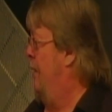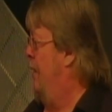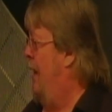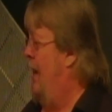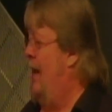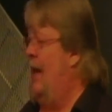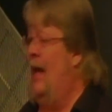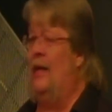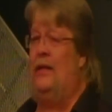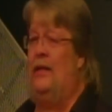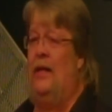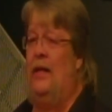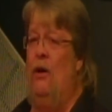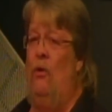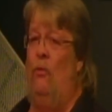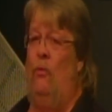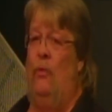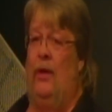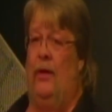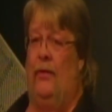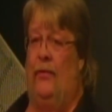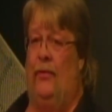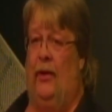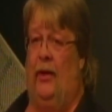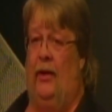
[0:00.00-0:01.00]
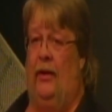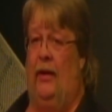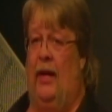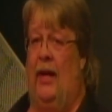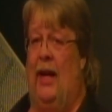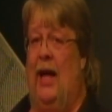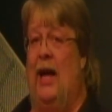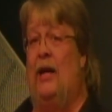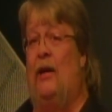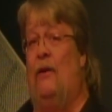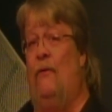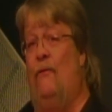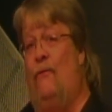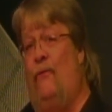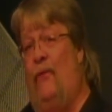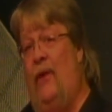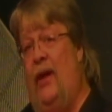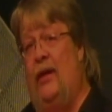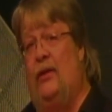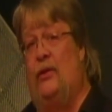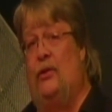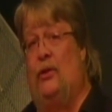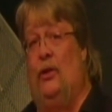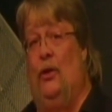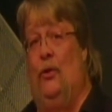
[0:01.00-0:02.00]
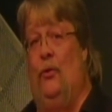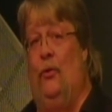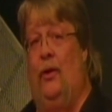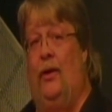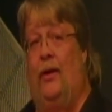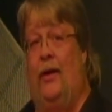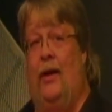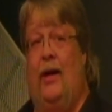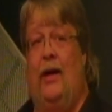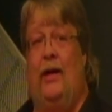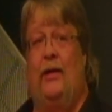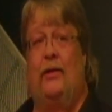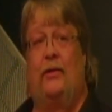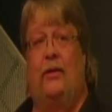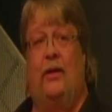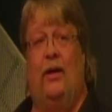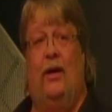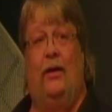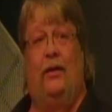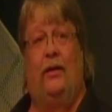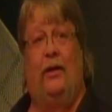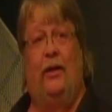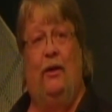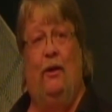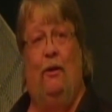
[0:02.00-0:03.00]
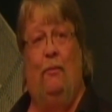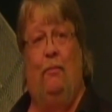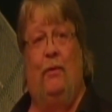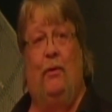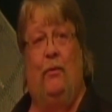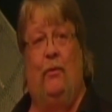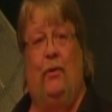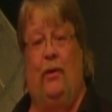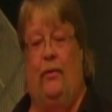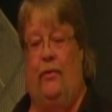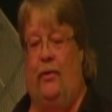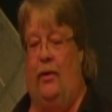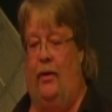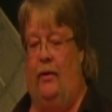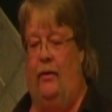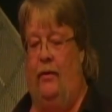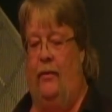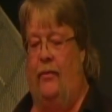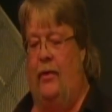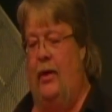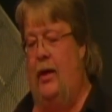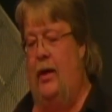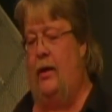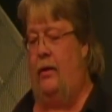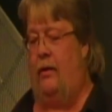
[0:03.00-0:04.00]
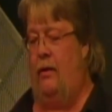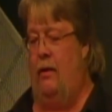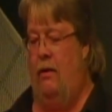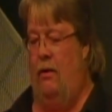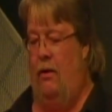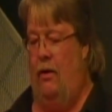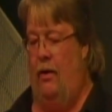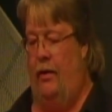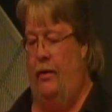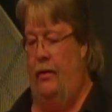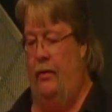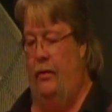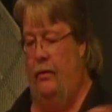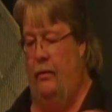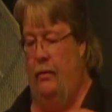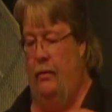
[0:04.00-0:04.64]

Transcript: And I dealt with it, and I confessed to it, and I asked God to help me with it. Thank God.